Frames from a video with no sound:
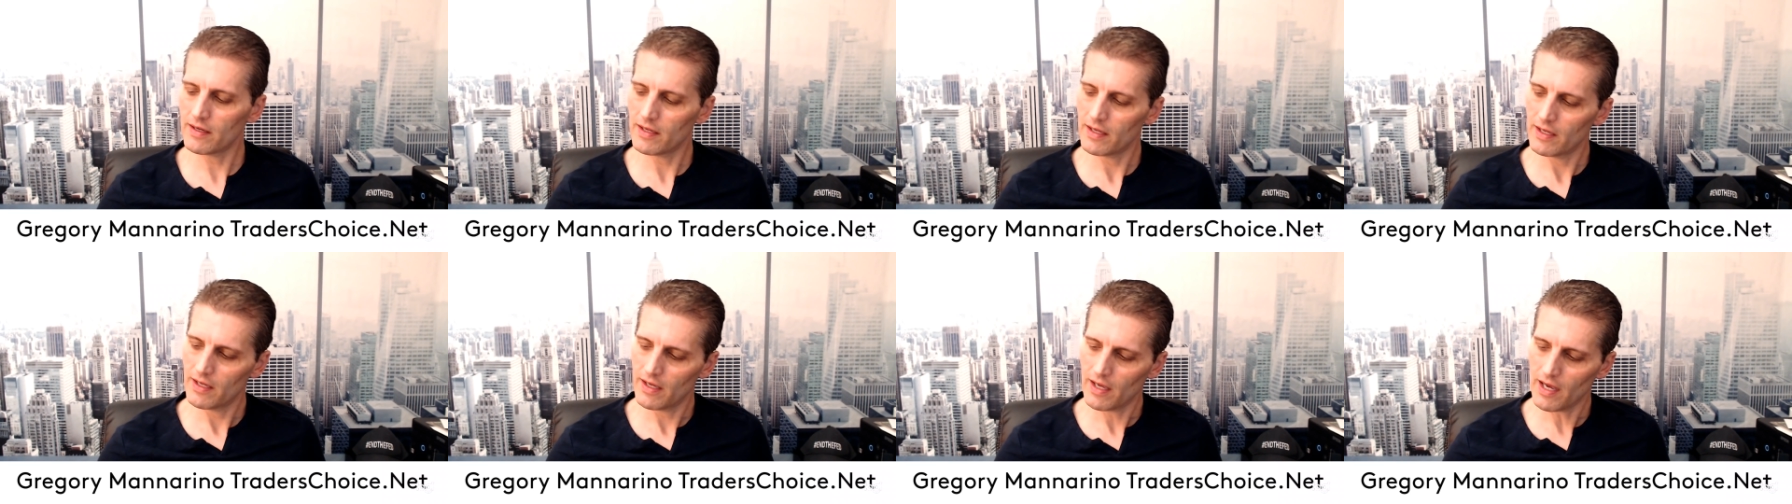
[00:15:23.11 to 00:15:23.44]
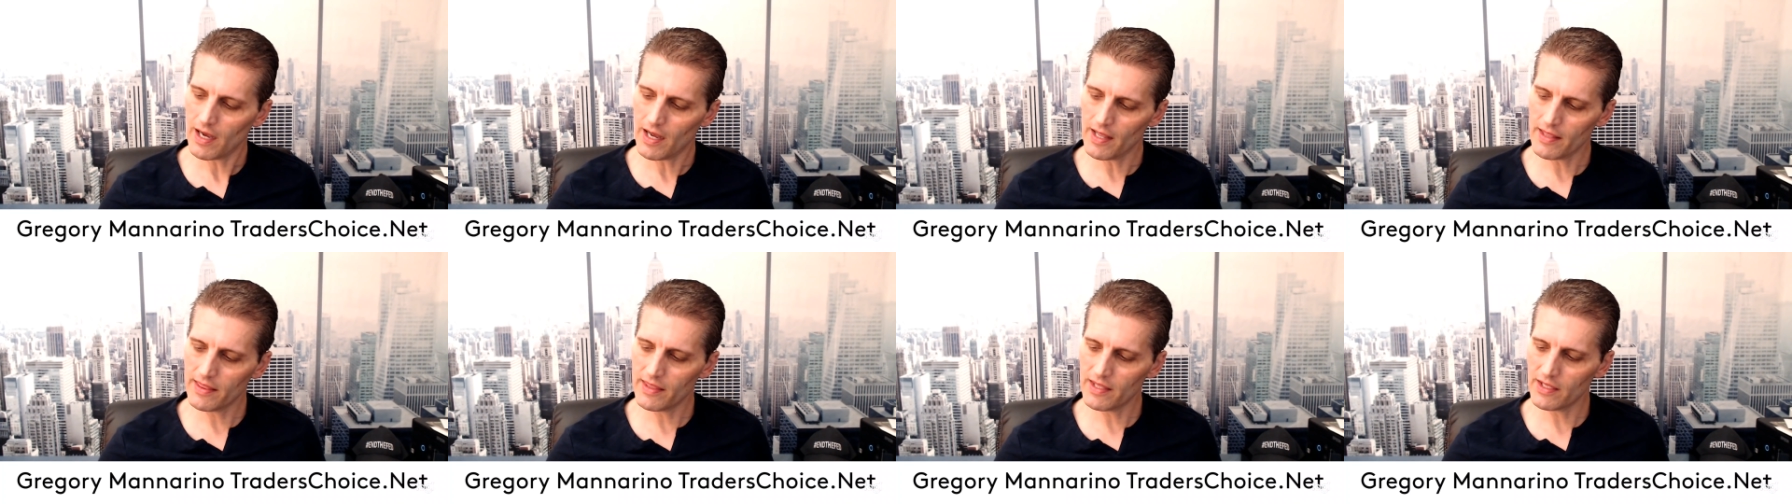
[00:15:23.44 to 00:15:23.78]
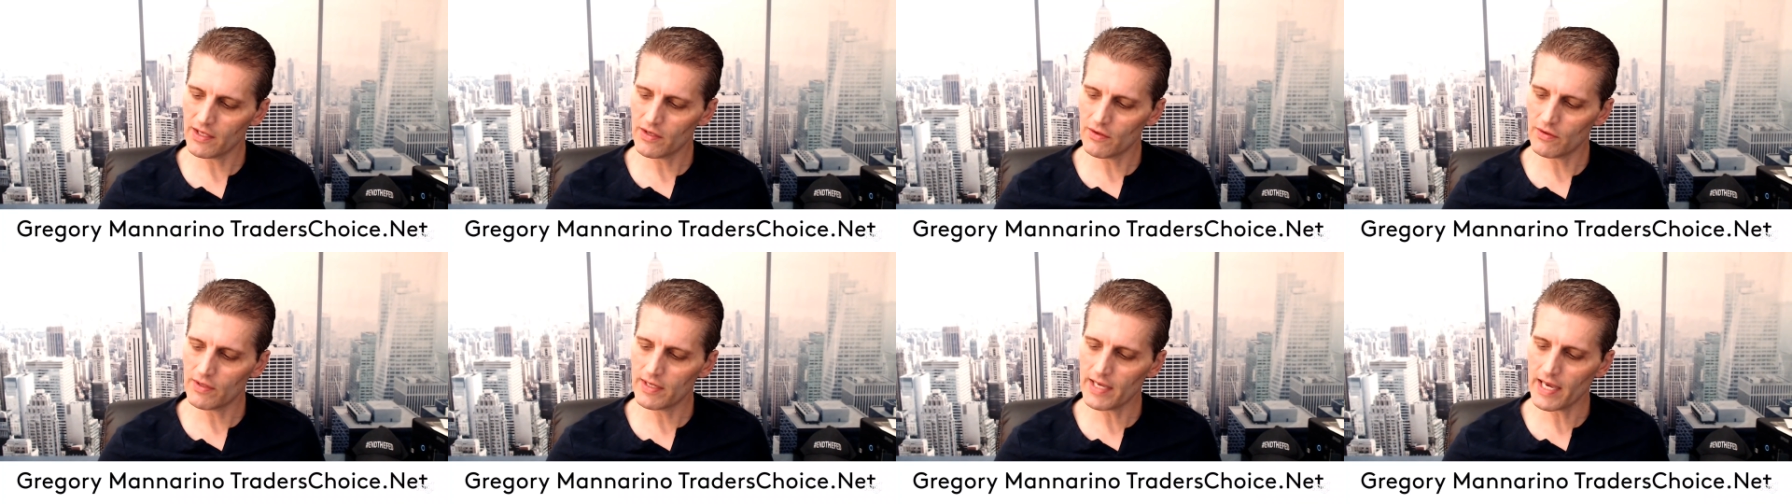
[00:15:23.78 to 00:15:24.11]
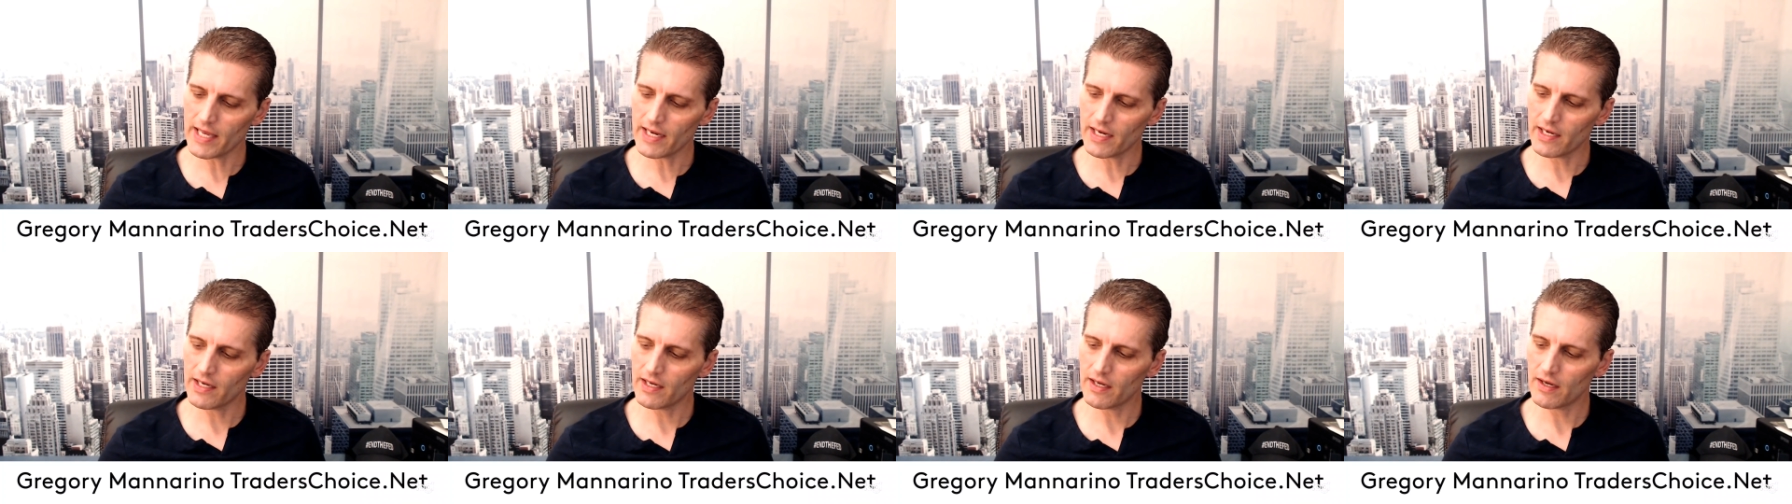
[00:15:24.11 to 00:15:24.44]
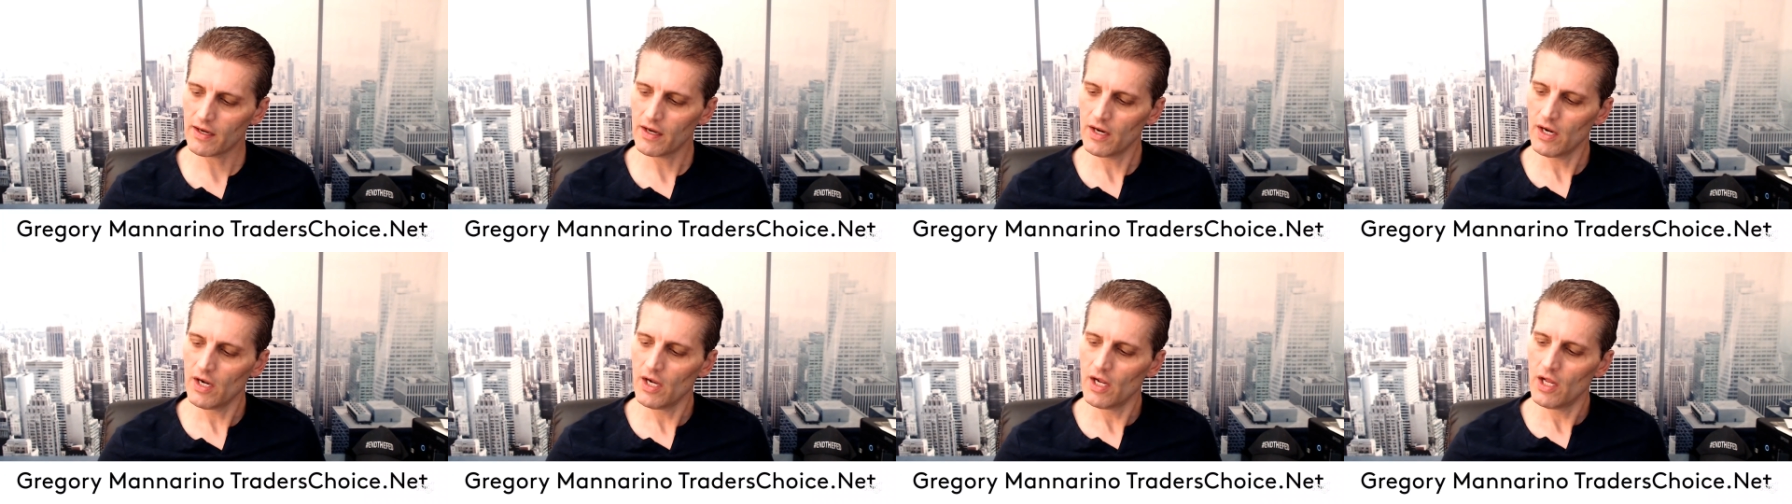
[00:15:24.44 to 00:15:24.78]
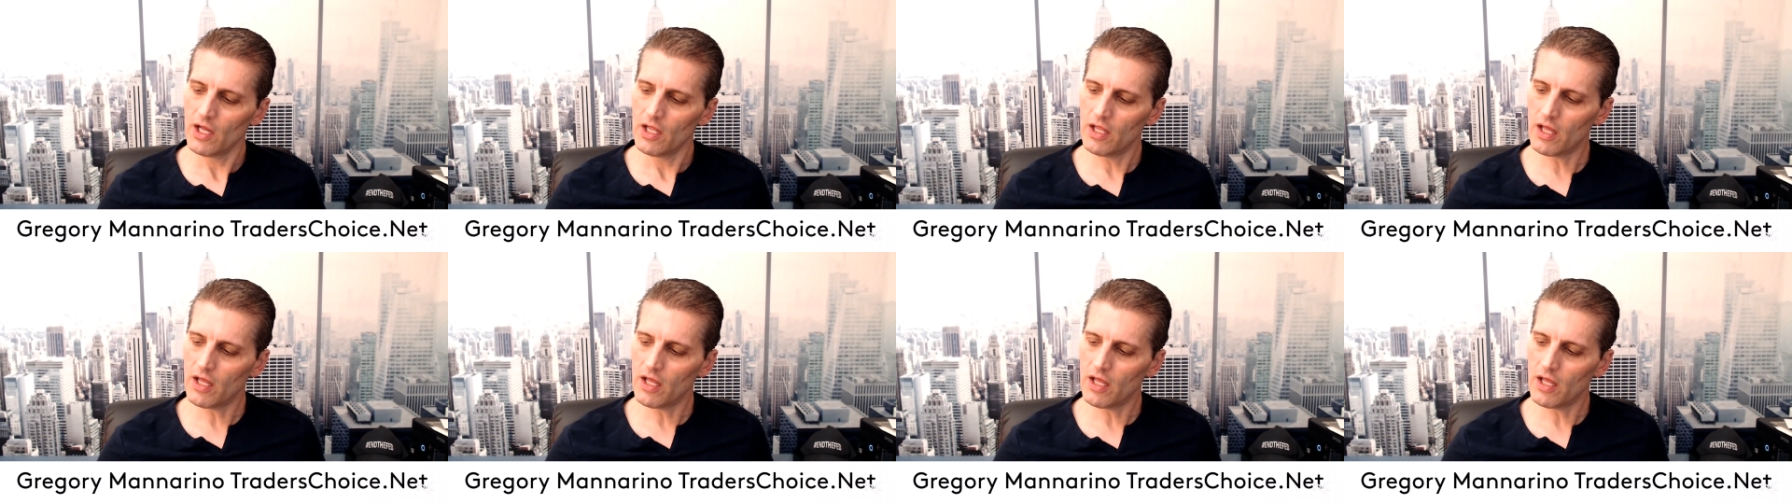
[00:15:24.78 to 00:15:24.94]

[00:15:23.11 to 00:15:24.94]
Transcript: I think you get it here. Look,